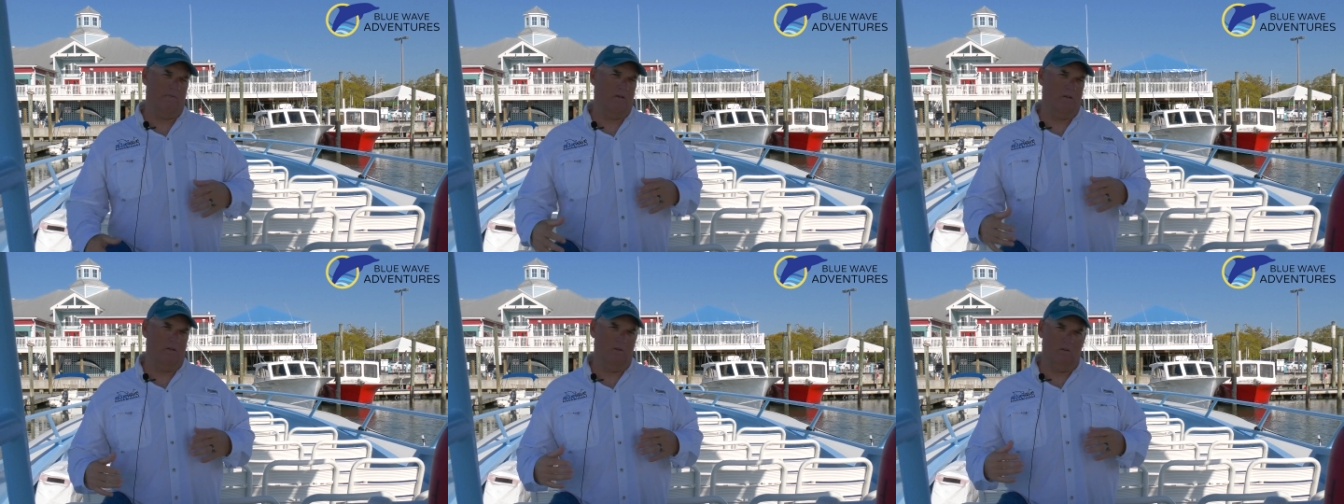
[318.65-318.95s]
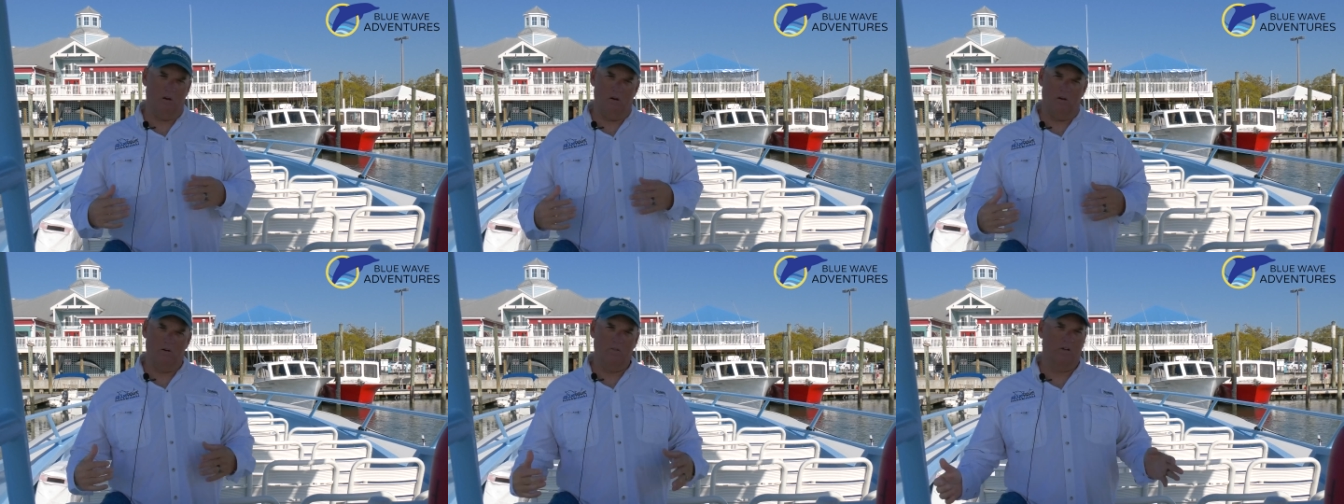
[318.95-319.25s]

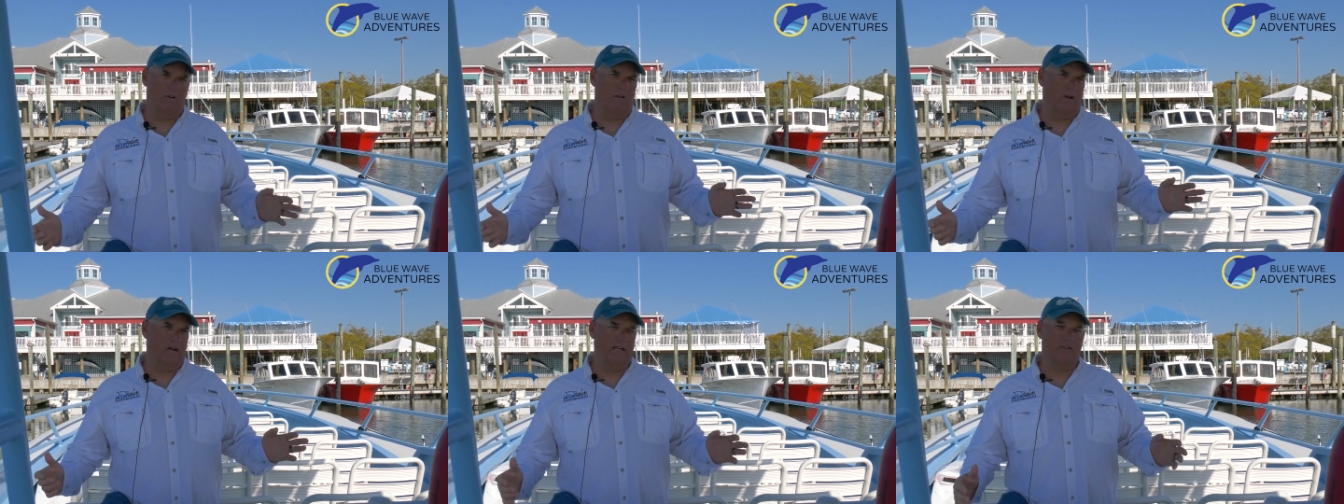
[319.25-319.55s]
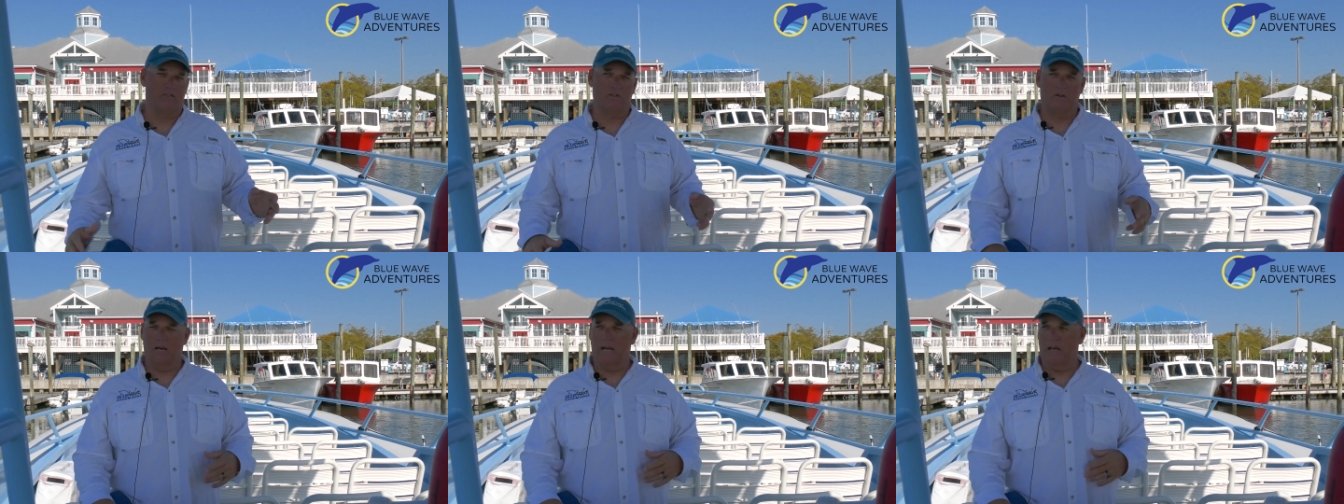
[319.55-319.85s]
along the
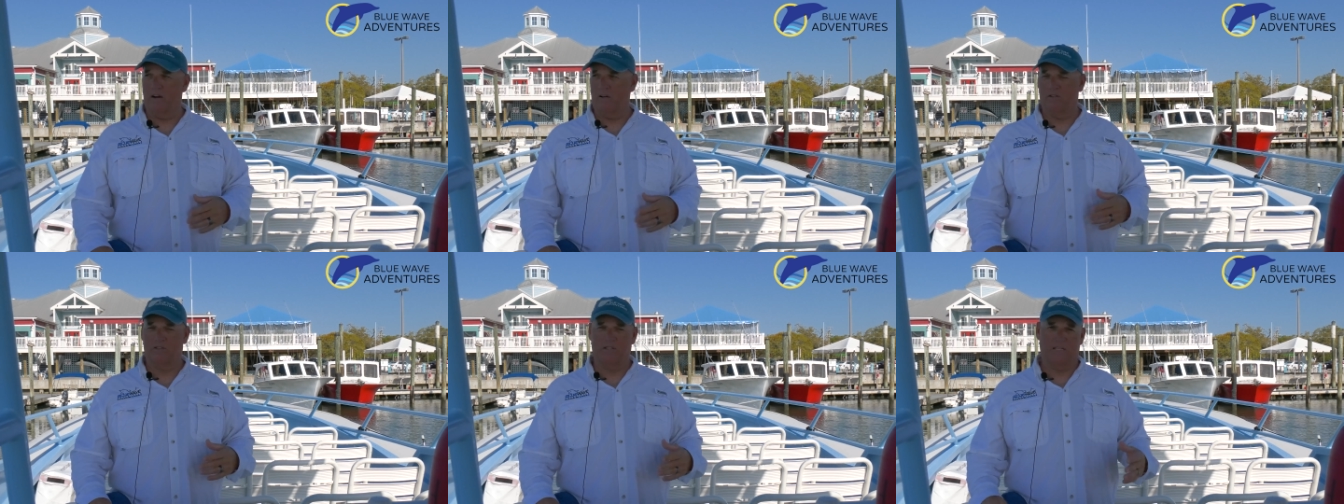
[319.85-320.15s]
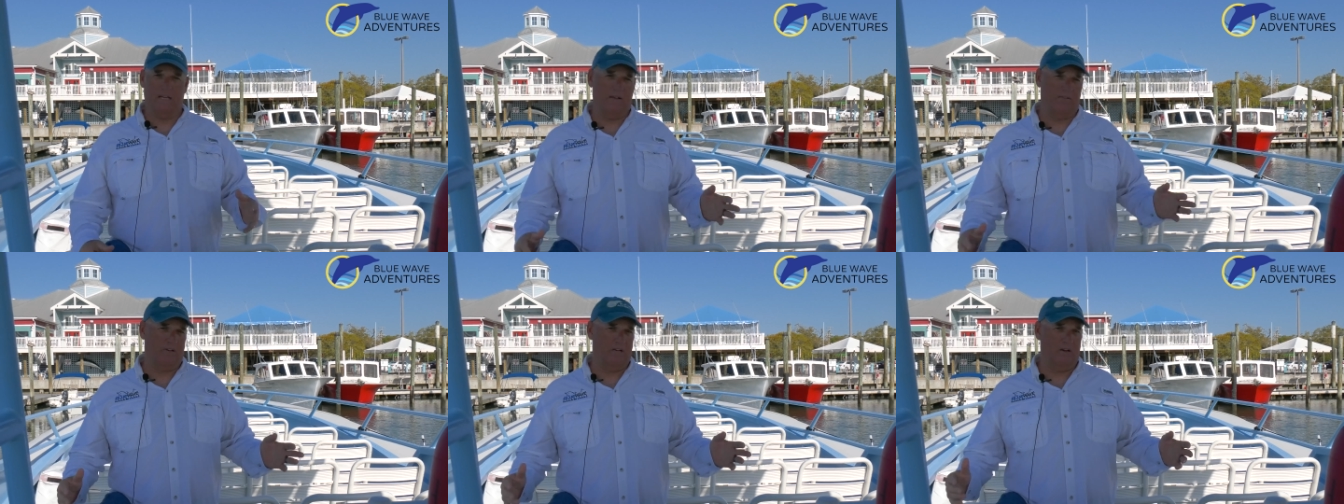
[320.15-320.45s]
Grand Strand or
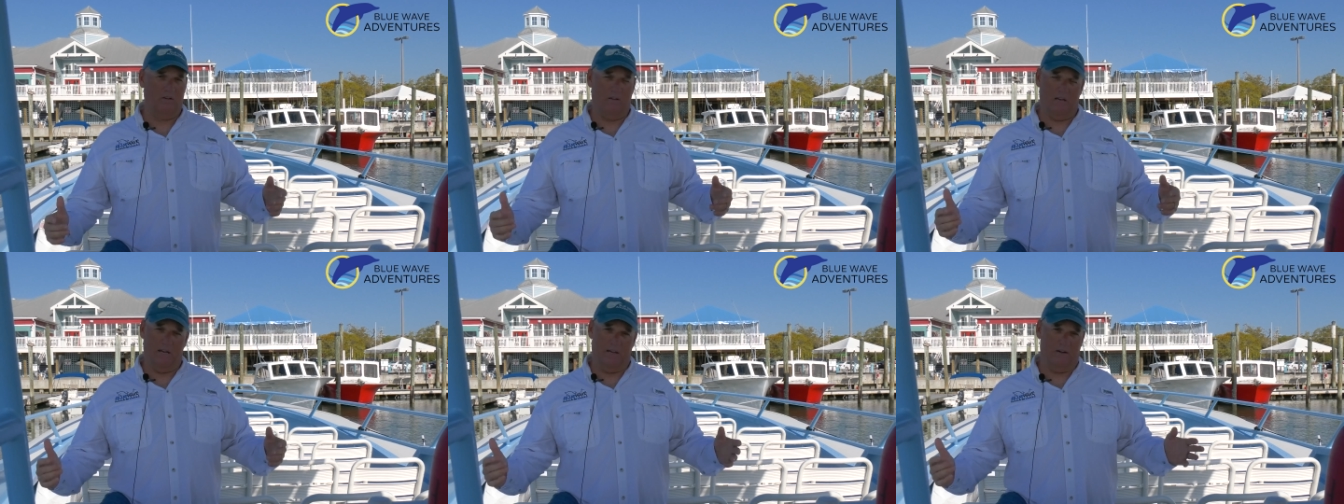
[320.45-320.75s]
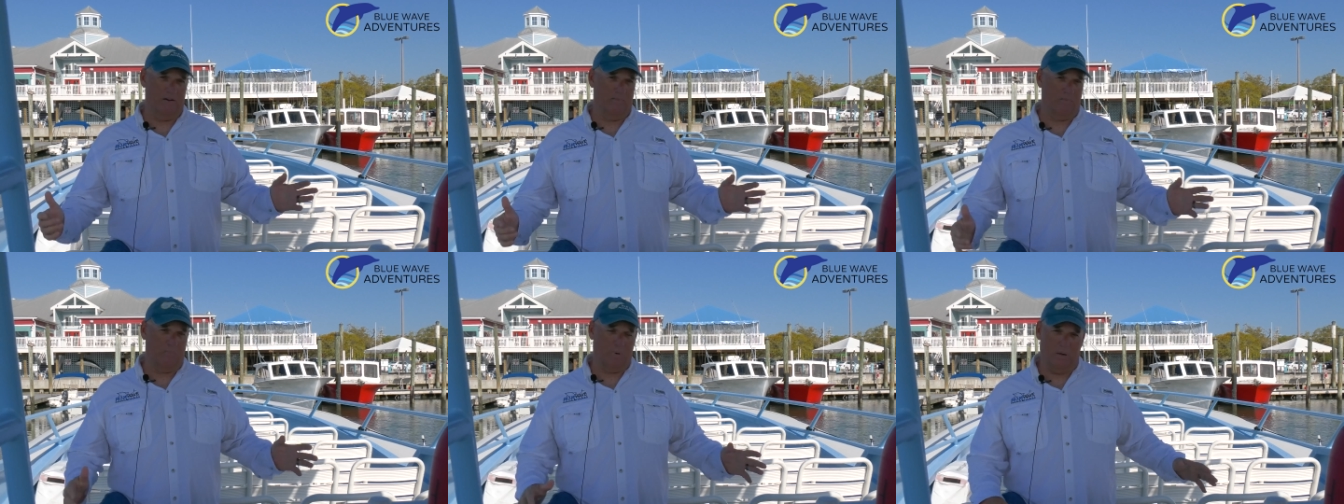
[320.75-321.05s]
South
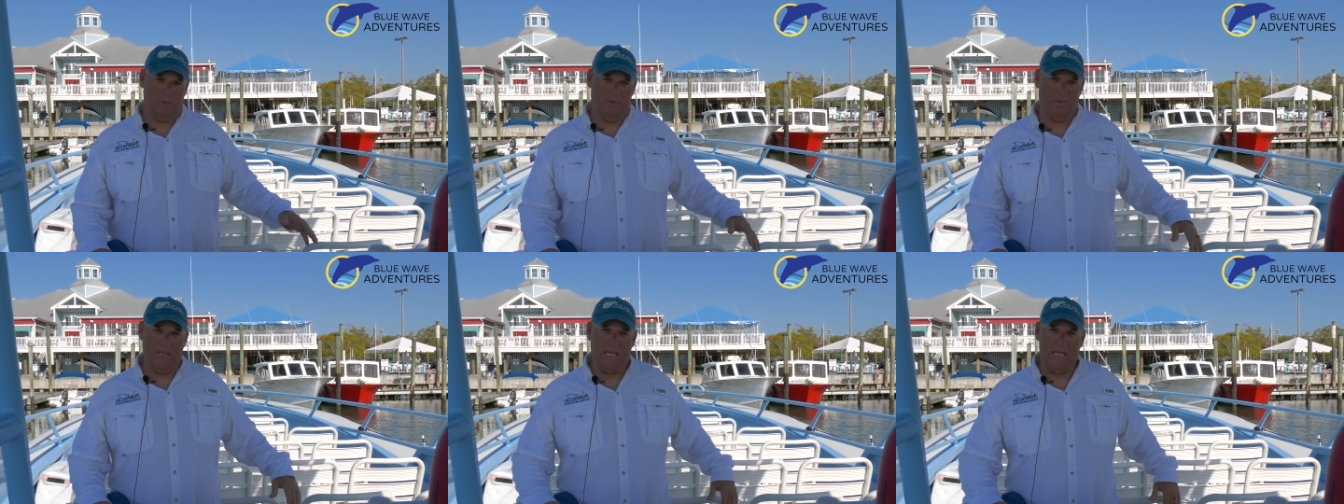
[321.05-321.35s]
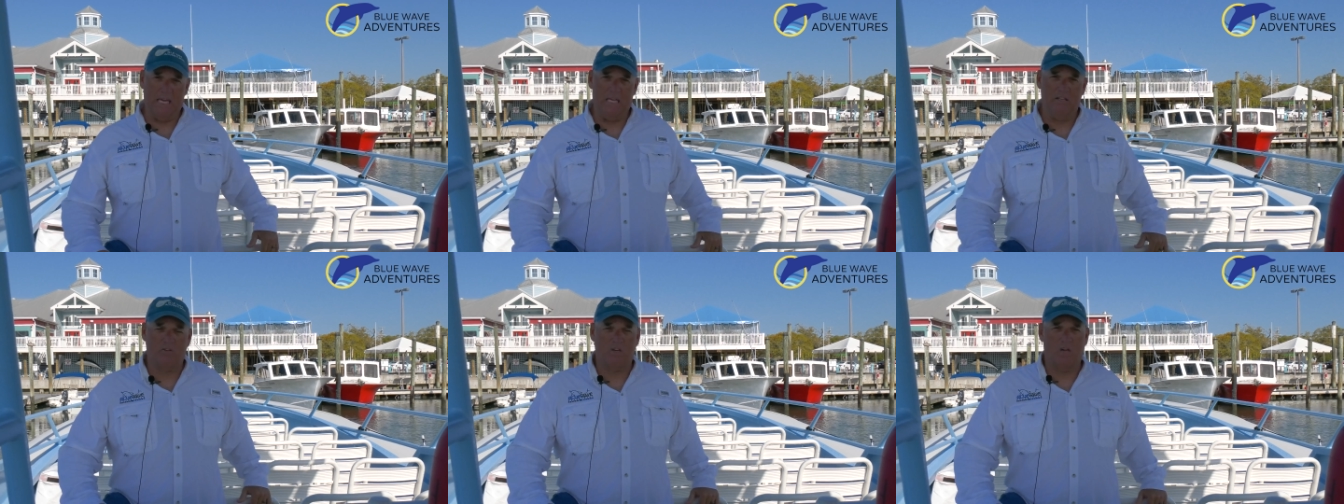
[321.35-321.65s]
Carolina or probably
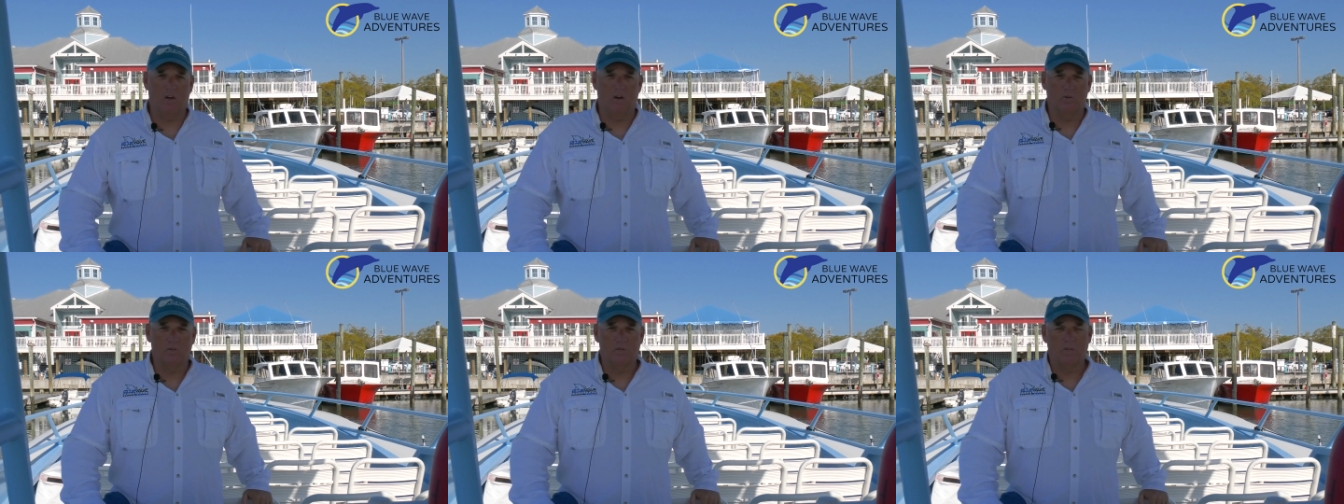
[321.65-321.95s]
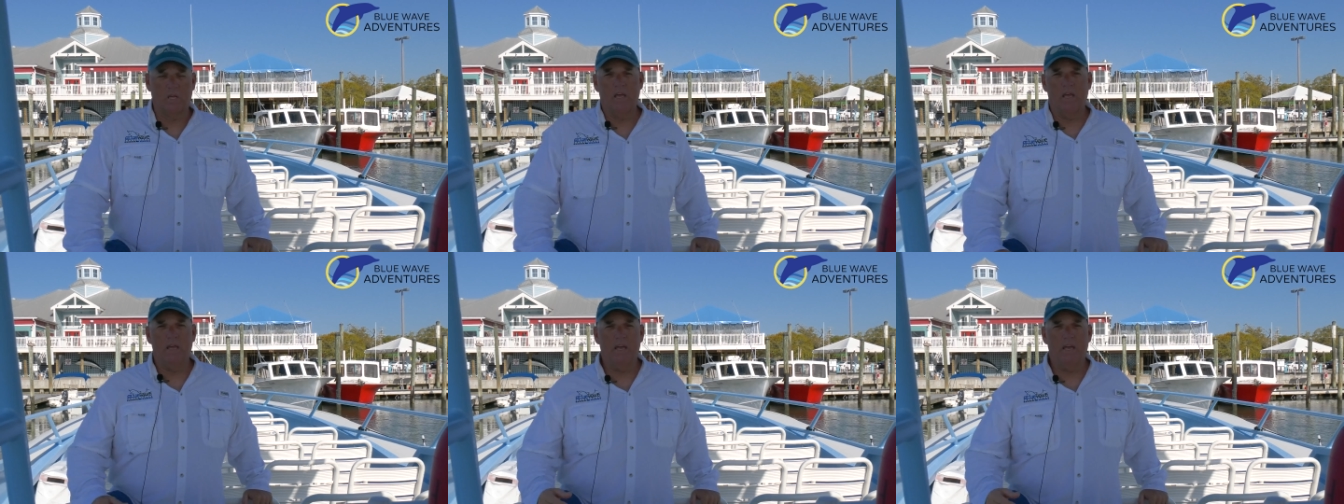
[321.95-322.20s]
the East Coast